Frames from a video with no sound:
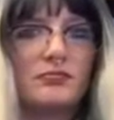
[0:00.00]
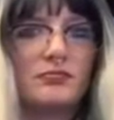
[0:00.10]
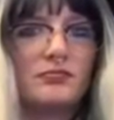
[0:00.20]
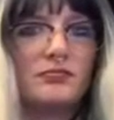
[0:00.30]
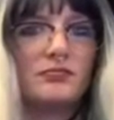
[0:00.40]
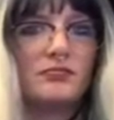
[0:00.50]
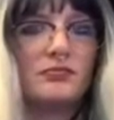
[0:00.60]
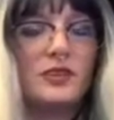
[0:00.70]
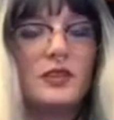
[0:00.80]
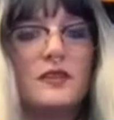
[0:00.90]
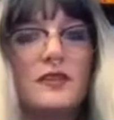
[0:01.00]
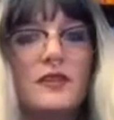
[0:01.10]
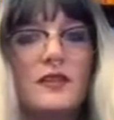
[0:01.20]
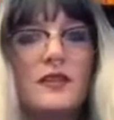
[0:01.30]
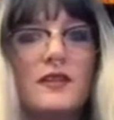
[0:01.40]

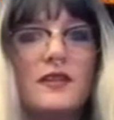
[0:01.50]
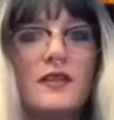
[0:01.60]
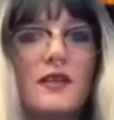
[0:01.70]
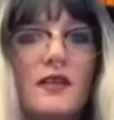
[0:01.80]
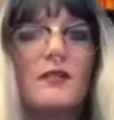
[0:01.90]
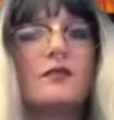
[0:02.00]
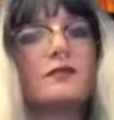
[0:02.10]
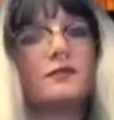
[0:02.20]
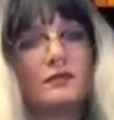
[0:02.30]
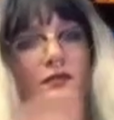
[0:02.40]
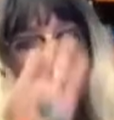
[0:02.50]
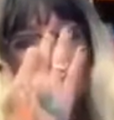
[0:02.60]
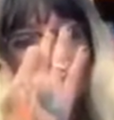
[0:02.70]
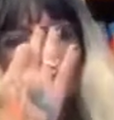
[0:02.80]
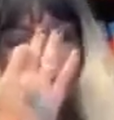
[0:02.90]

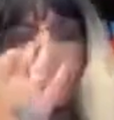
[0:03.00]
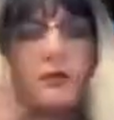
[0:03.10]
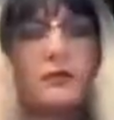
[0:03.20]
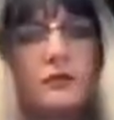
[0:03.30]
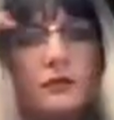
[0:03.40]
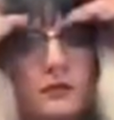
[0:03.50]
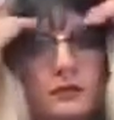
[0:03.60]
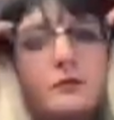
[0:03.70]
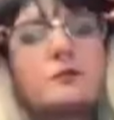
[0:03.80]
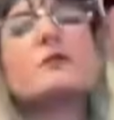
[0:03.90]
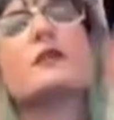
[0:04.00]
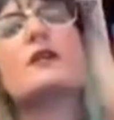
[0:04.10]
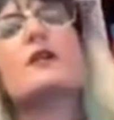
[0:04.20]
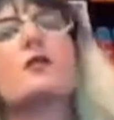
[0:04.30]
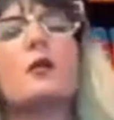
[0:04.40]

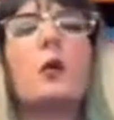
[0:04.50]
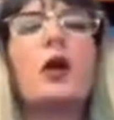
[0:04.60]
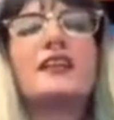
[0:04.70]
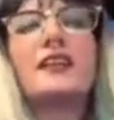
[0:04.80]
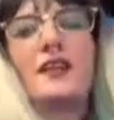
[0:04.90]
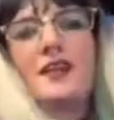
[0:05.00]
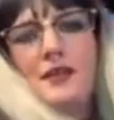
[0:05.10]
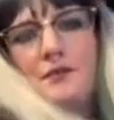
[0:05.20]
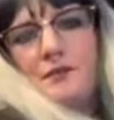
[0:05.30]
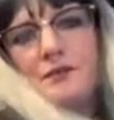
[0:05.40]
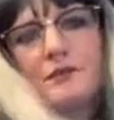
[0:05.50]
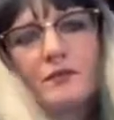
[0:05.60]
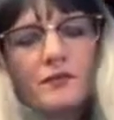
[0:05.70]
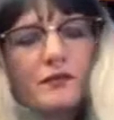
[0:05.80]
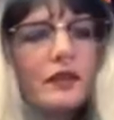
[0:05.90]

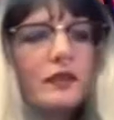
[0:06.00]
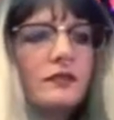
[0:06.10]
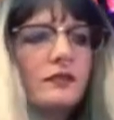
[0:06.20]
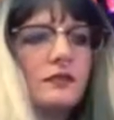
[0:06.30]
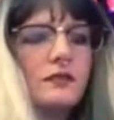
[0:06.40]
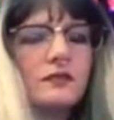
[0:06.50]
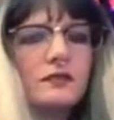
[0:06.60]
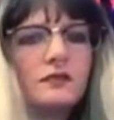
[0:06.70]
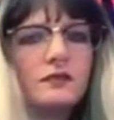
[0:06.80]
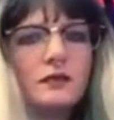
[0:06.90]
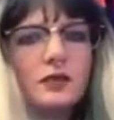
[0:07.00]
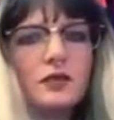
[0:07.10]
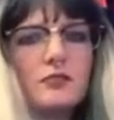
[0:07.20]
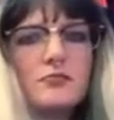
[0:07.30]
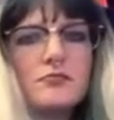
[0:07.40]

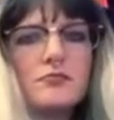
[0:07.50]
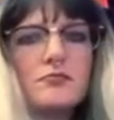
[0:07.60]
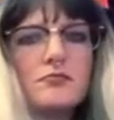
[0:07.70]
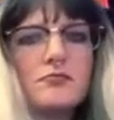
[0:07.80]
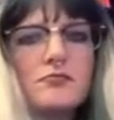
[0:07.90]
(silent)